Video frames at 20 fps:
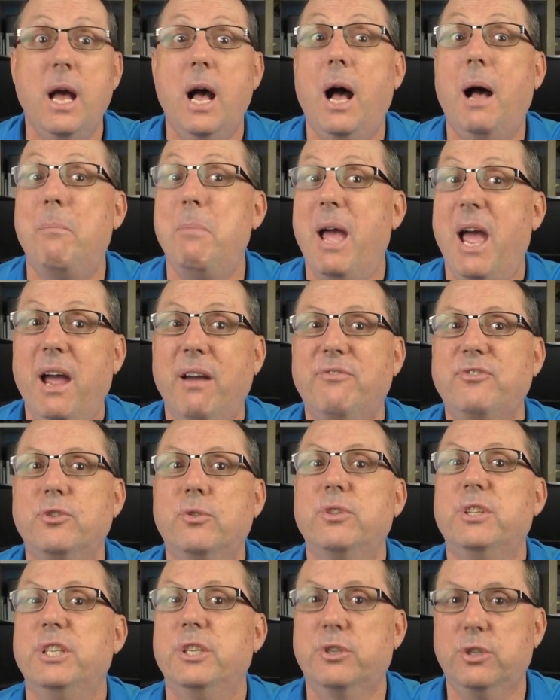Um,
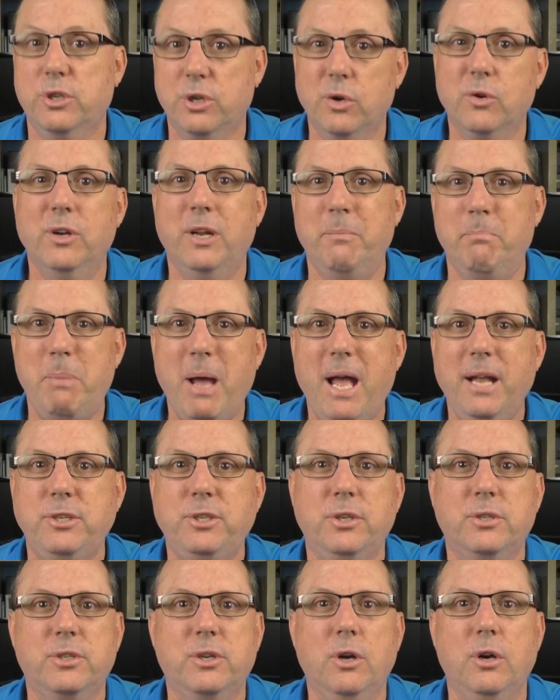after this current
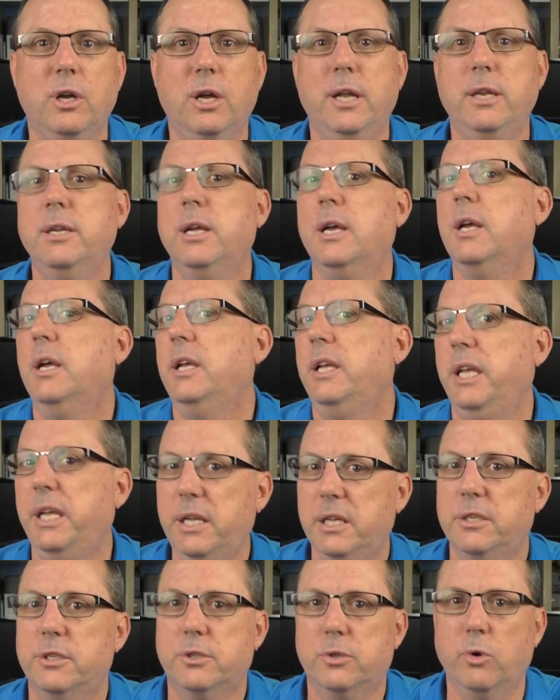batch is gone,
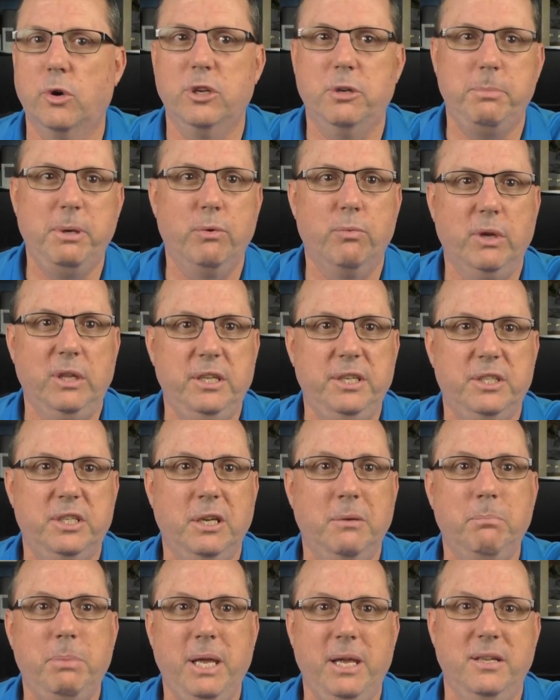Ian is going to be
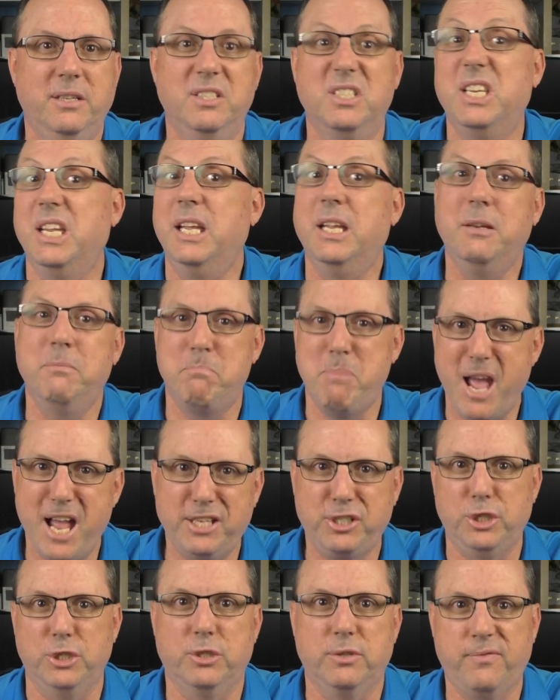releasing pens in
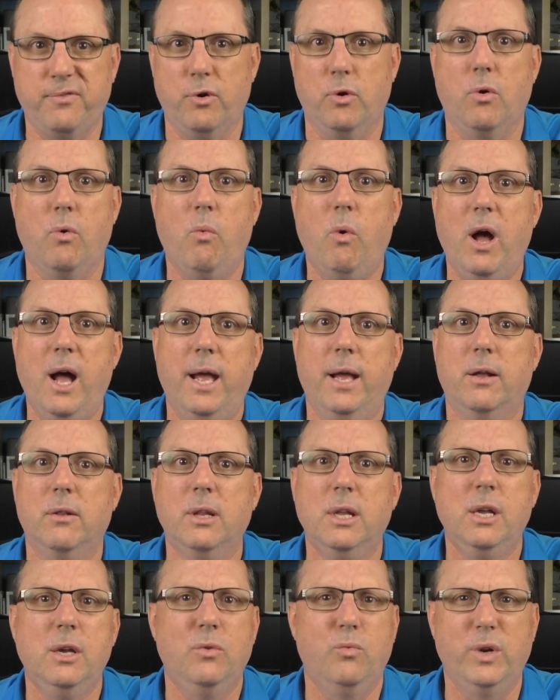batches for a
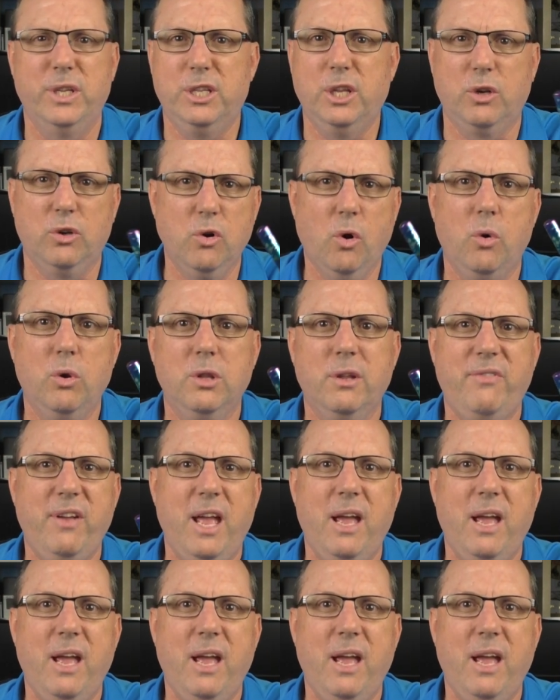while, with the goal of